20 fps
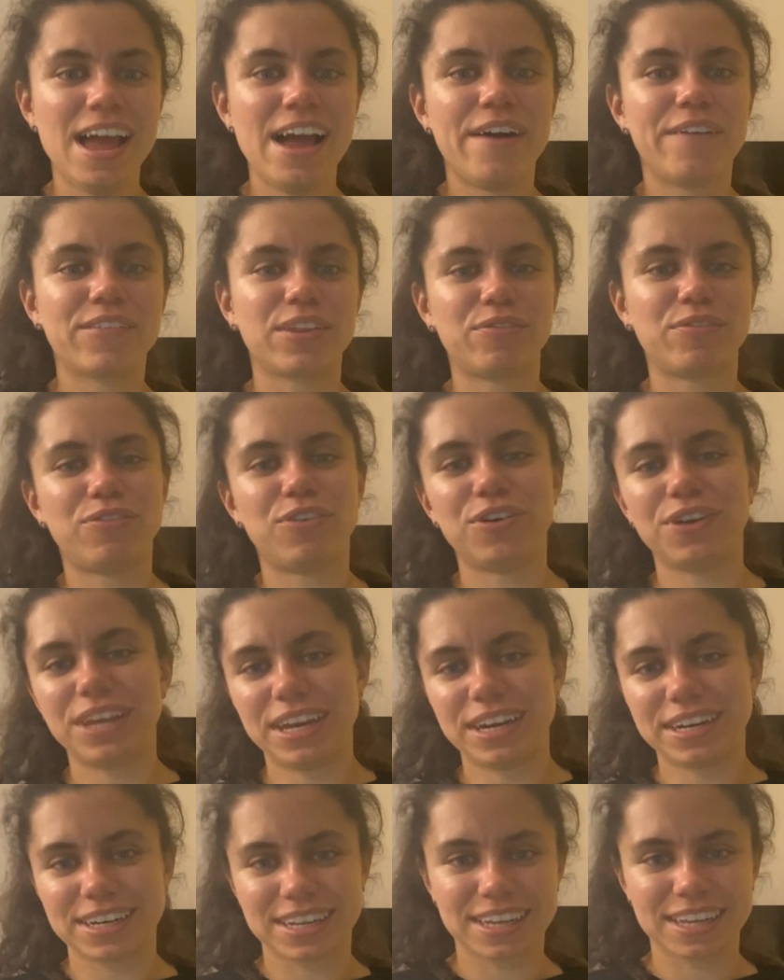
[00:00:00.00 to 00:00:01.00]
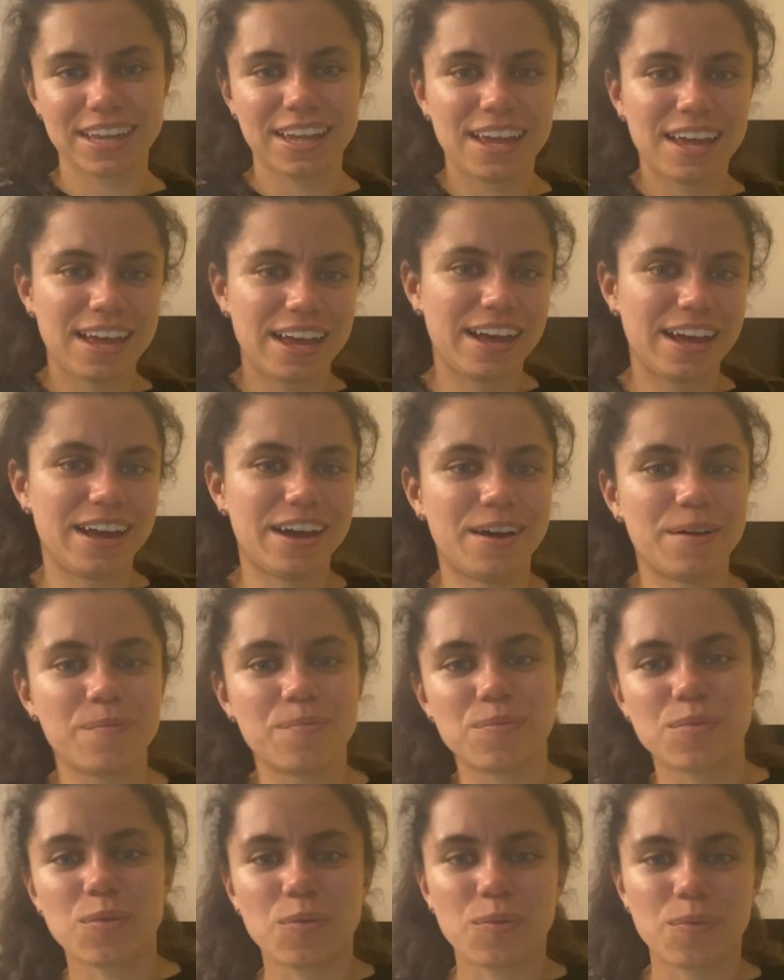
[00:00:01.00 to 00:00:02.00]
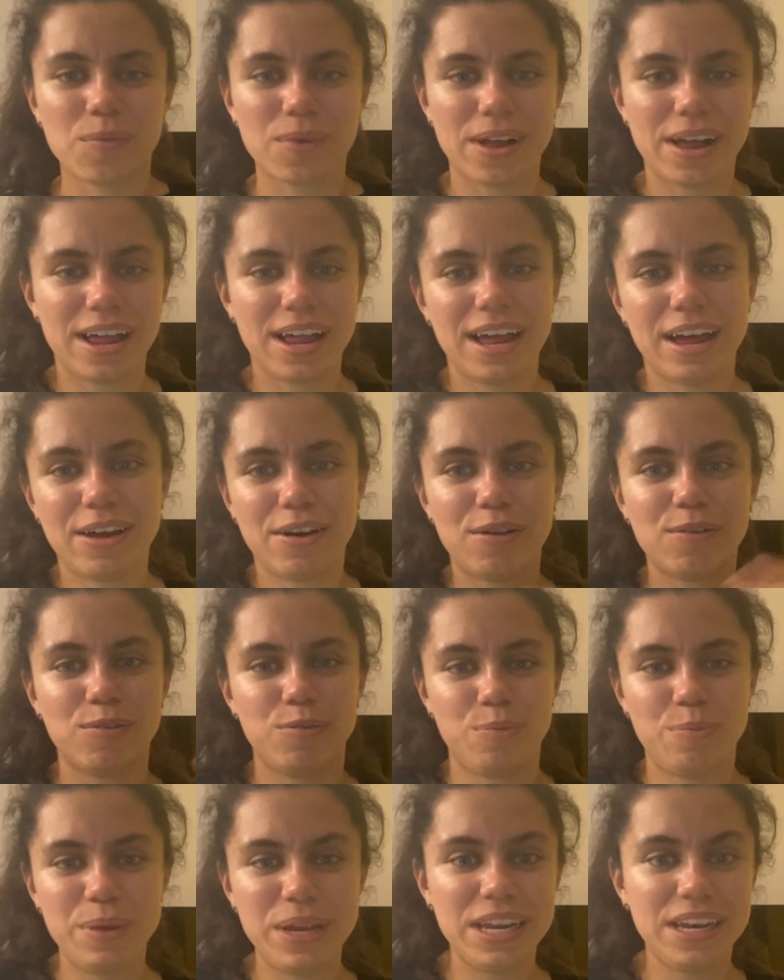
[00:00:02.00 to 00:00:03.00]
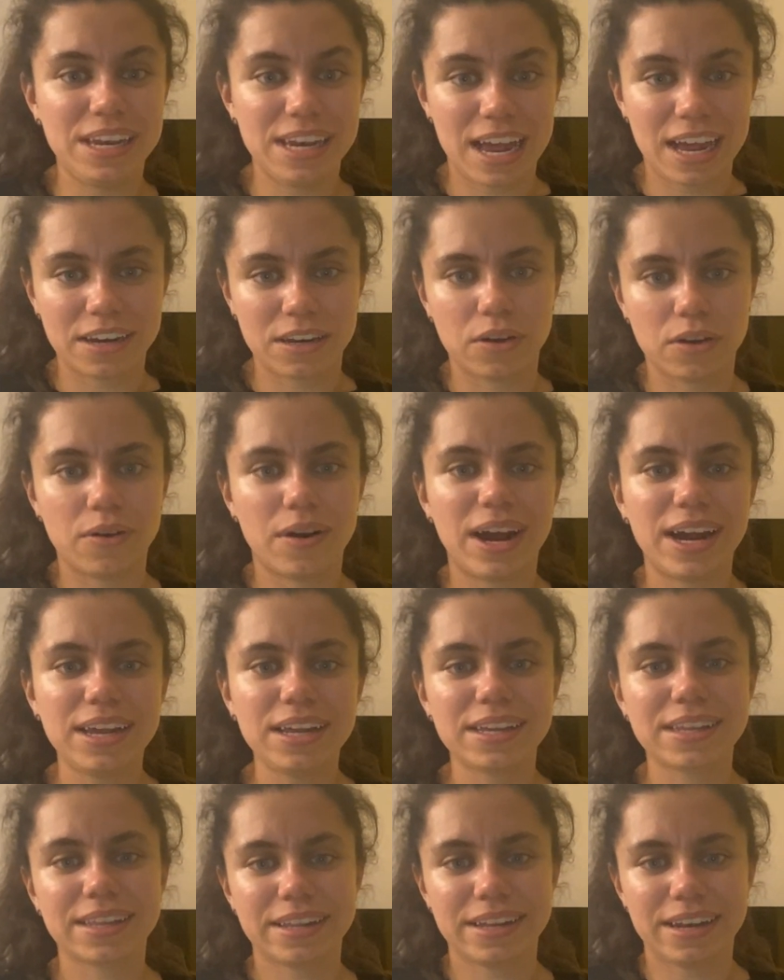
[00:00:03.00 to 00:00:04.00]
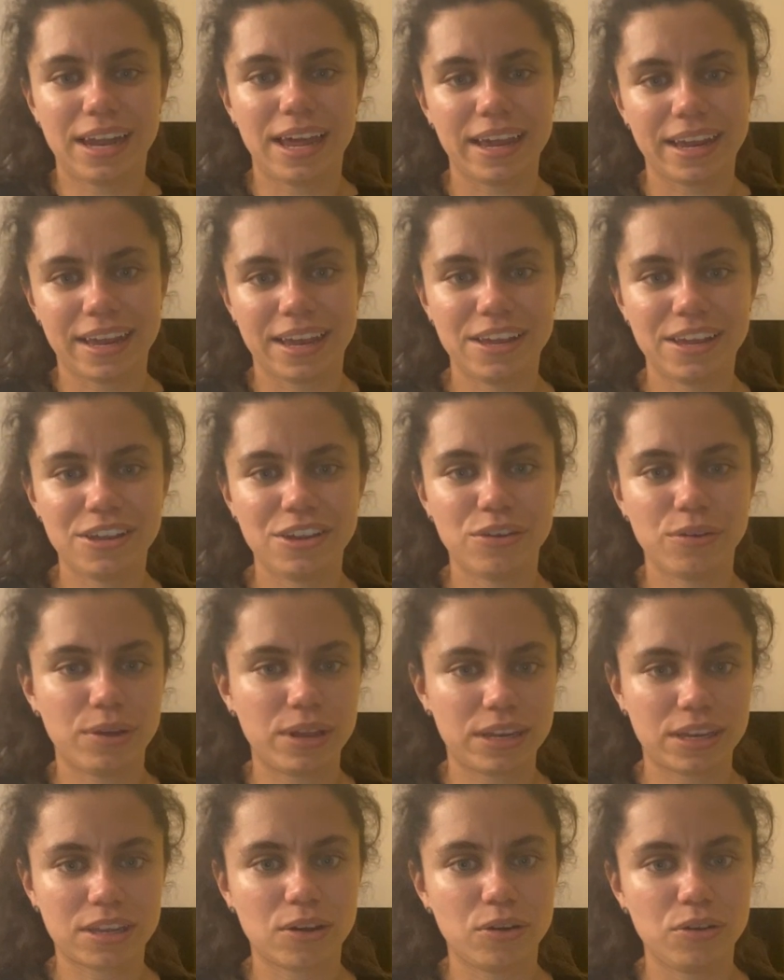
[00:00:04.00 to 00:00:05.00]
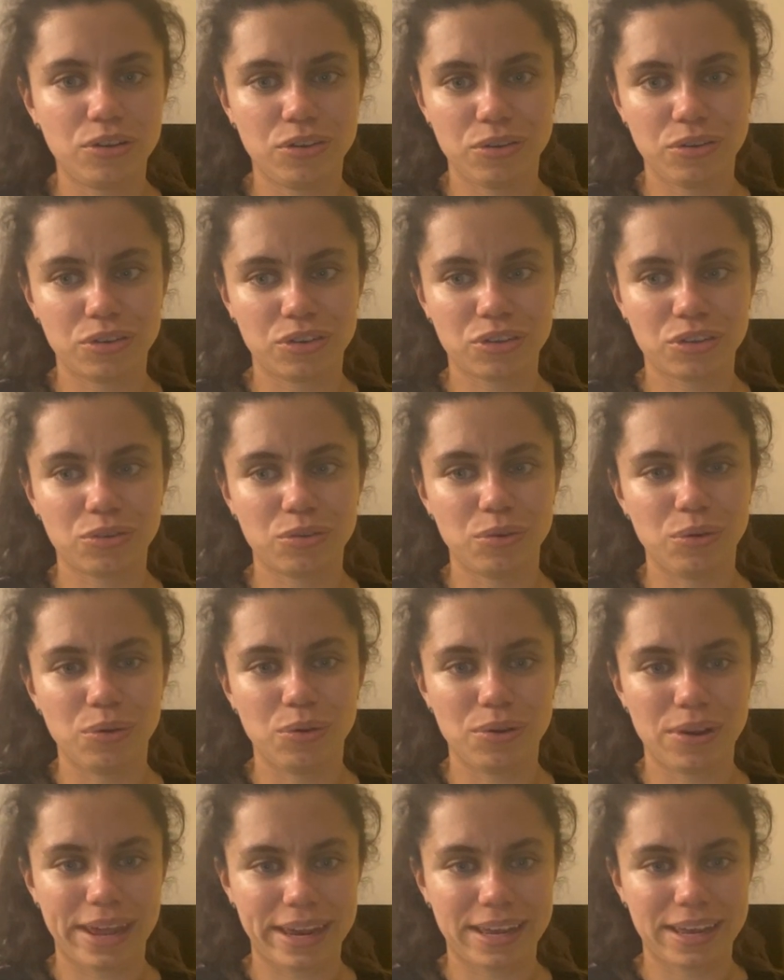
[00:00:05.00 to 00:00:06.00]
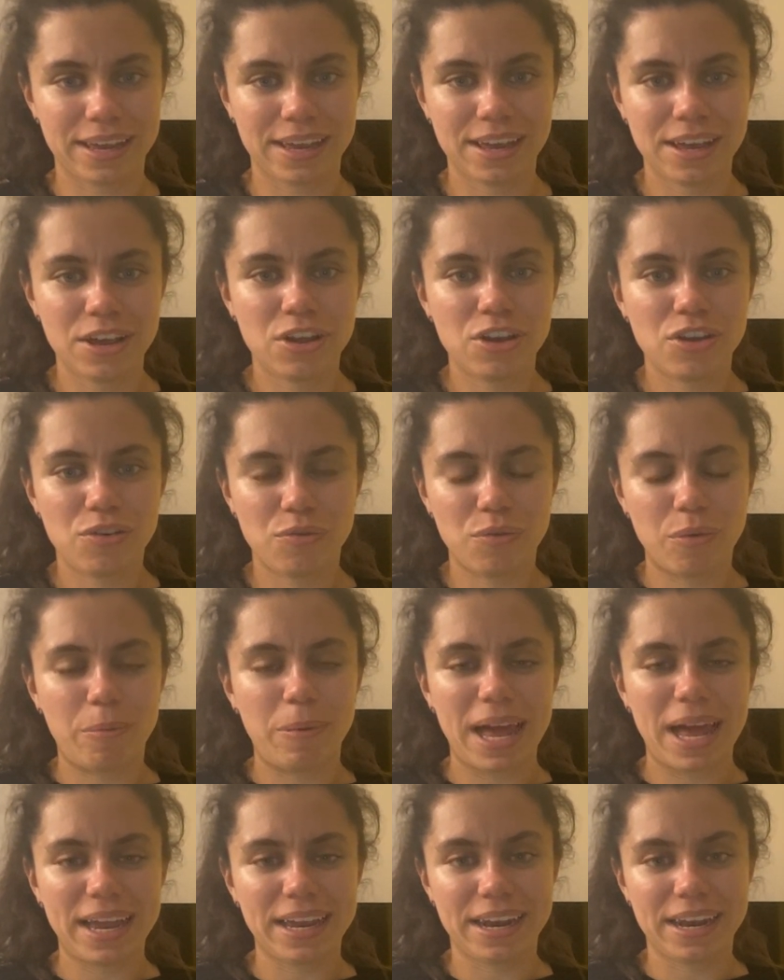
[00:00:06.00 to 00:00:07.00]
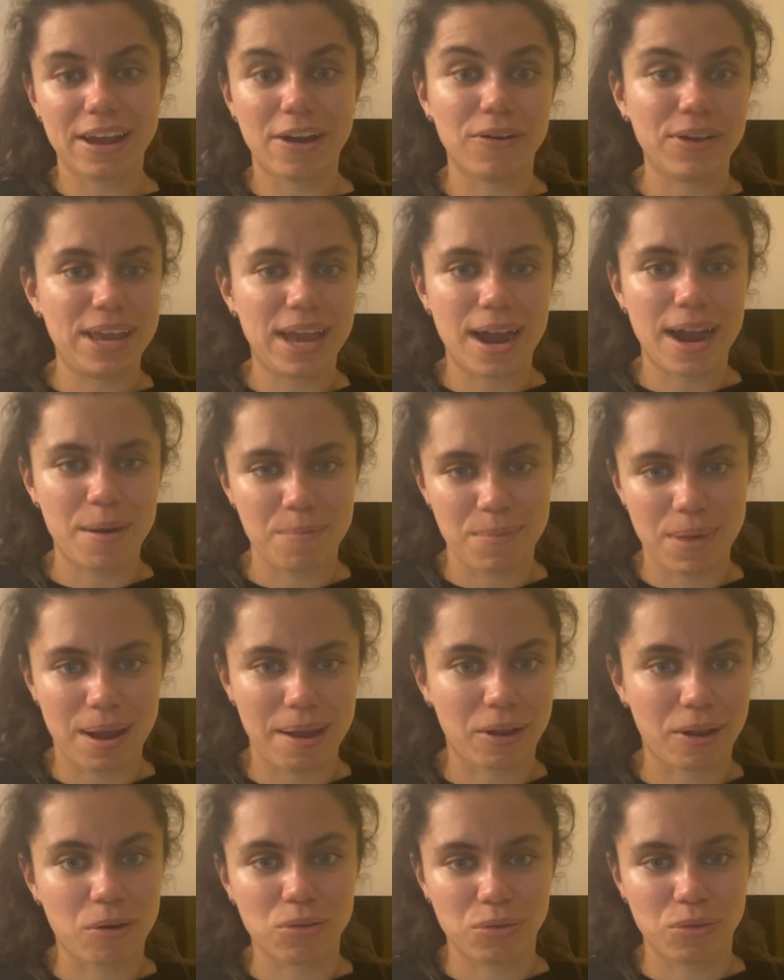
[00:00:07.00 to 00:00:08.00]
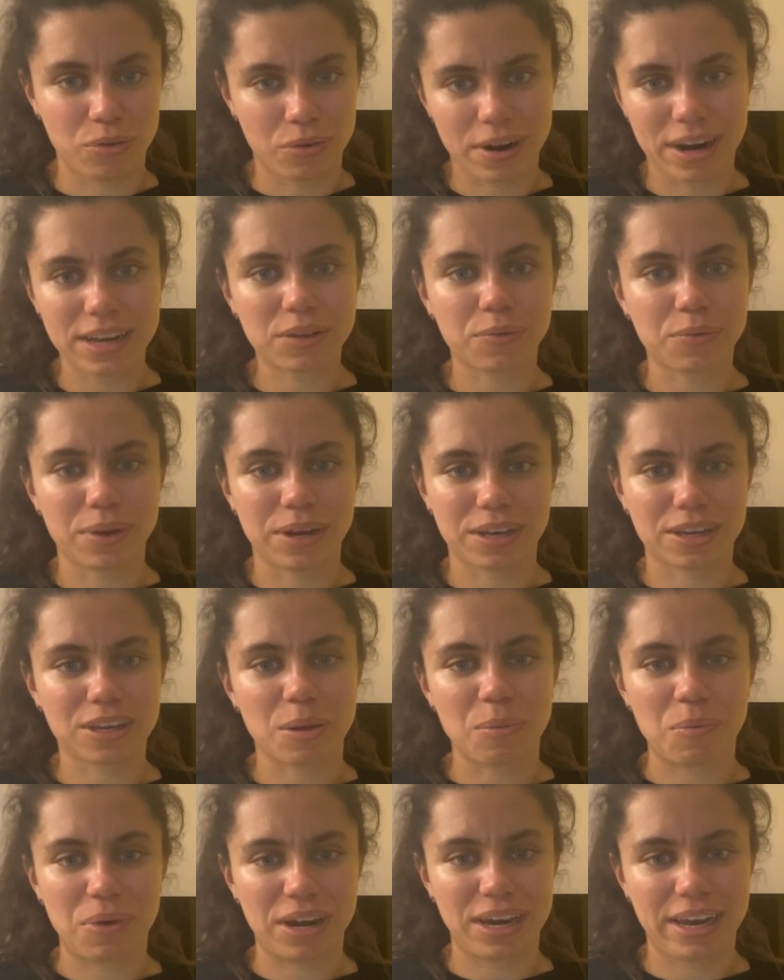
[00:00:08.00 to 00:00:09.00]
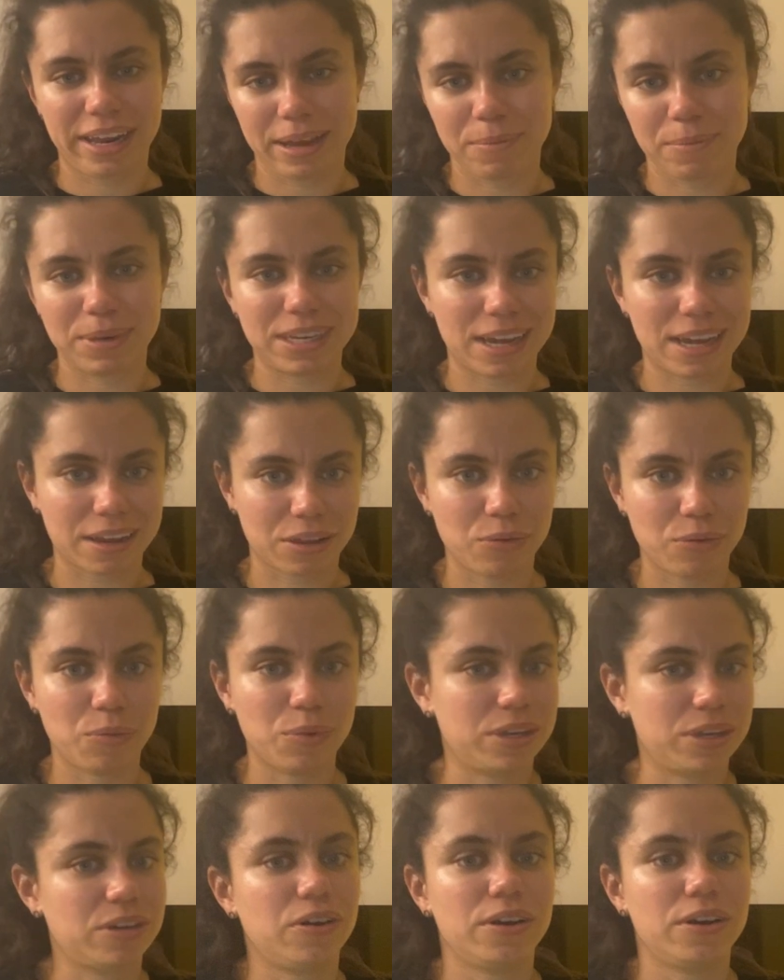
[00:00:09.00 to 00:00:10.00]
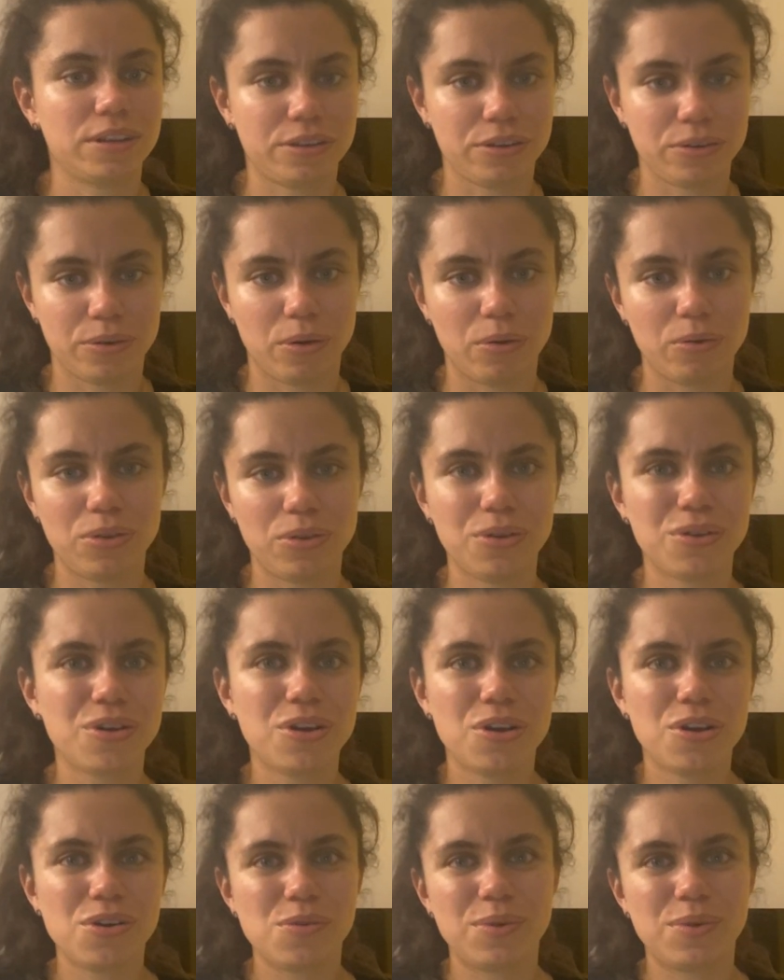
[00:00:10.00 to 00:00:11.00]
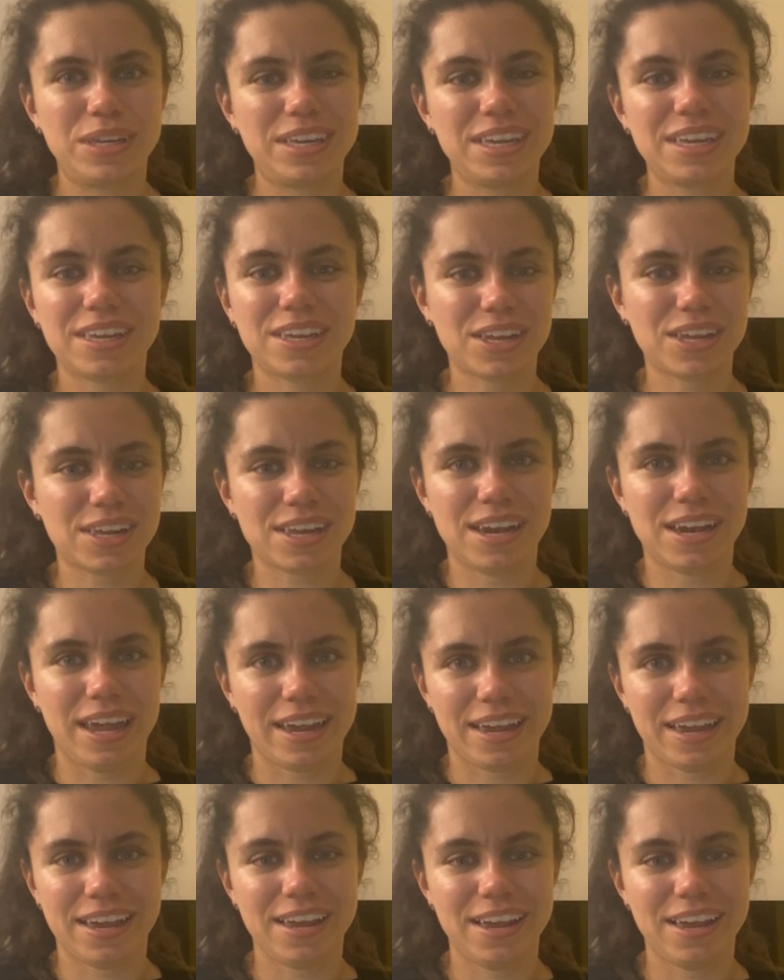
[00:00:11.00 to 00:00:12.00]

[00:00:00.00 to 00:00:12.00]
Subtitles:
after 4 years, um, of being at Christ, like you get so used to like replying, "Oh yeah, I go to Christ," when someone in Cambridge asks you which college you go to, which is like